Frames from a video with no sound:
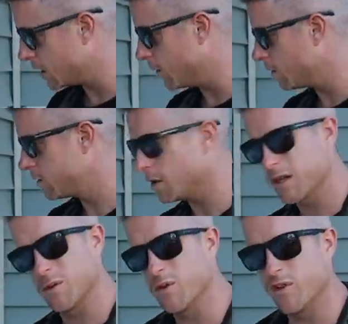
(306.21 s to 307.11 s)
so don't
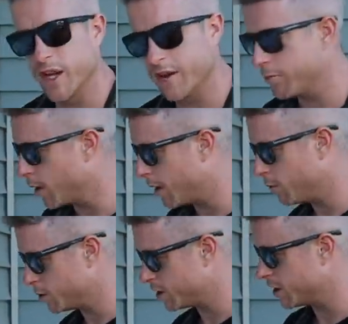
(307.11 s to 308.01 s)
think we'll really have a problem.
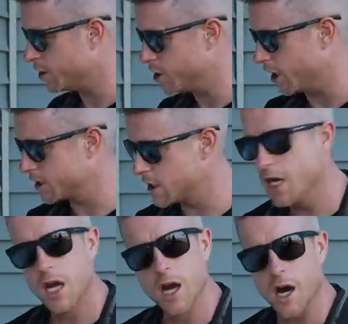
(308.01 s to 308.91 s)
We'll just adjust
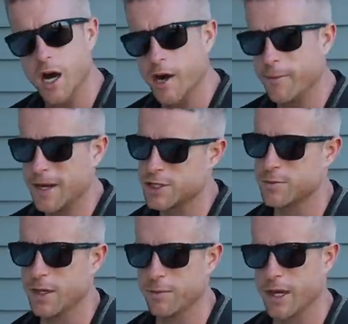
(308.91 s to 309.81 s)
uh, our
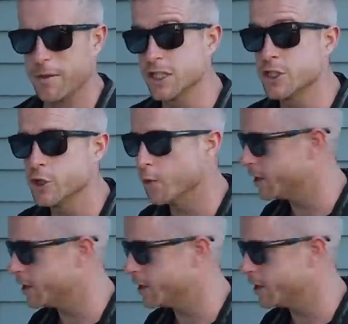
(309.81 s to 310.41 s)
measurement by about two